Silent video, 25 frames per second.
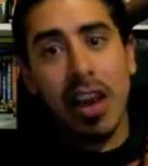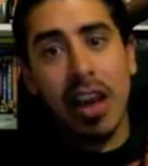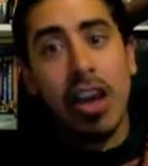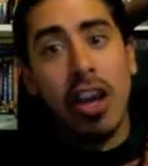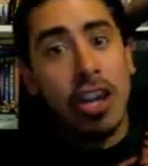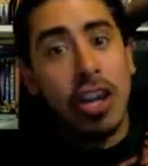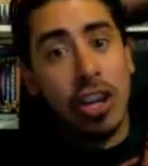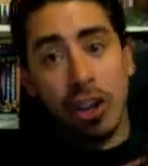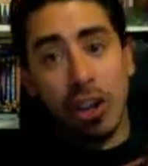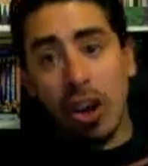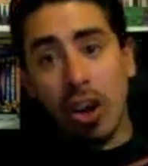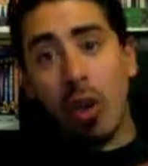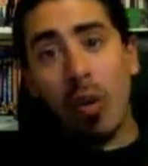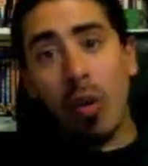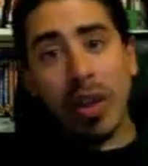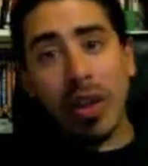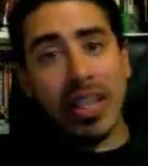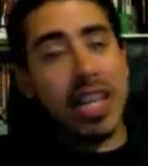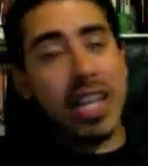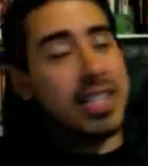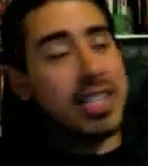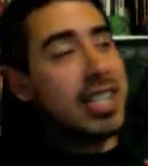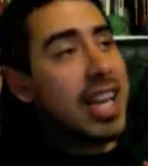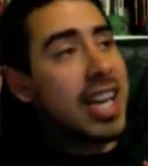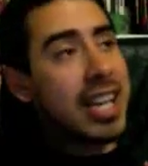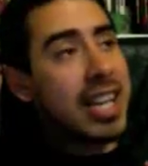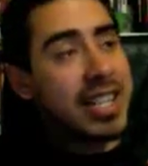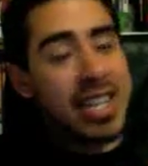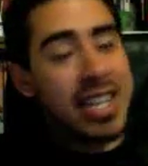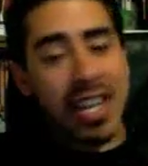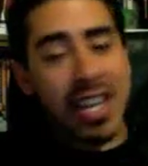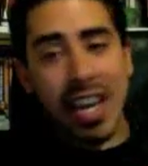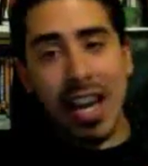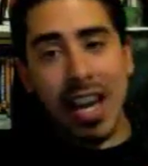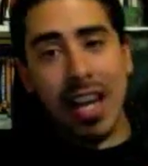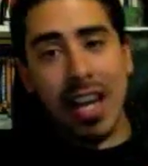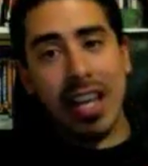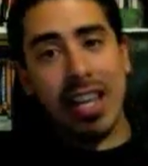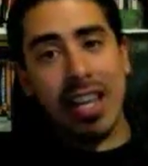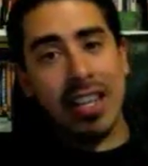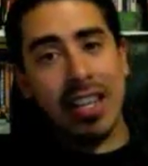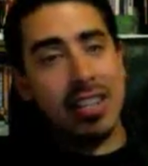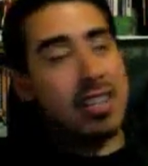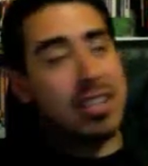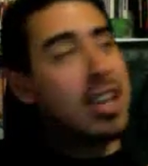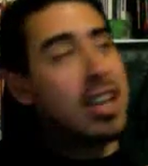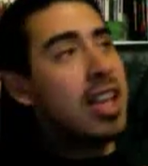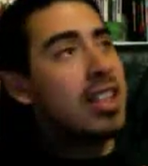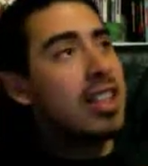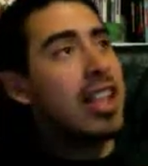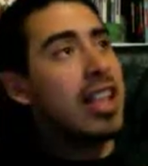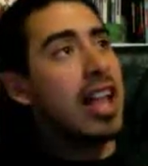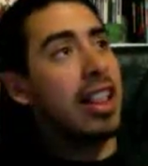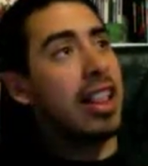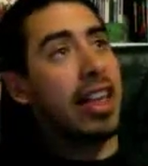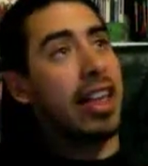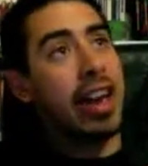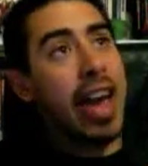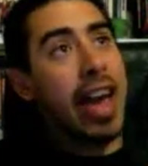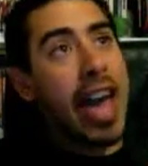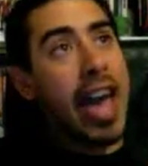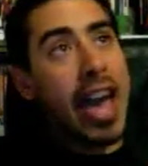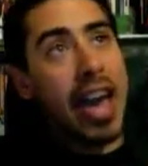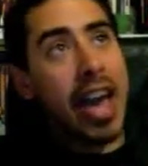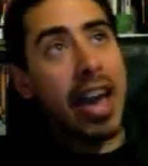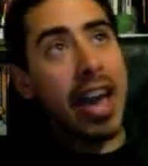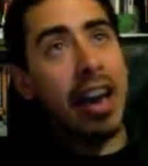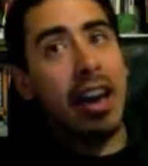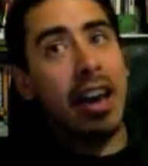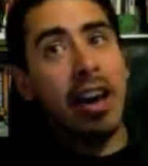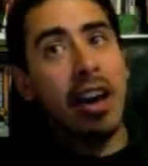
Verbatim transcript: You know what that's hinting at is that like, hey,